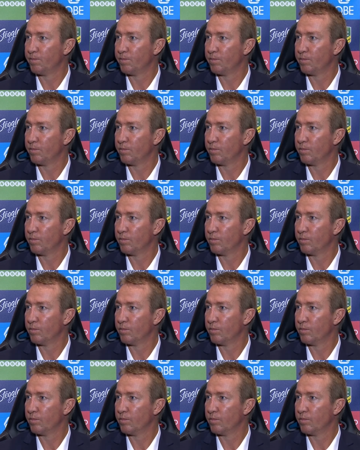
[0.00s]

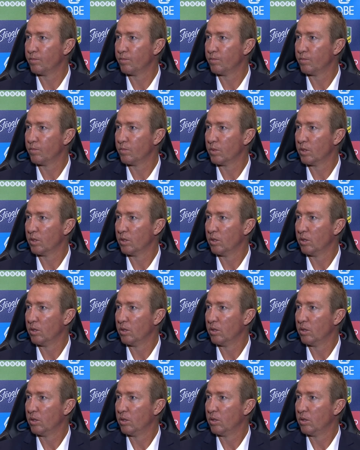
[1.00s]

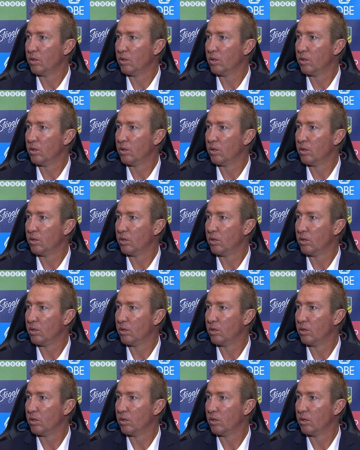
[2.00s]

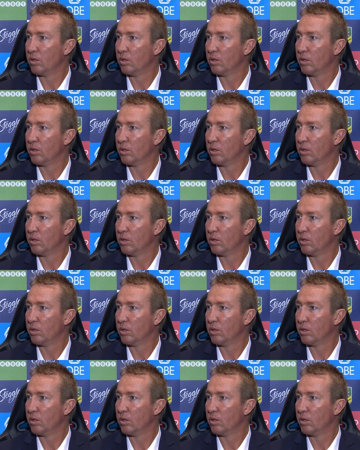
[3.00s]
Nothing is said.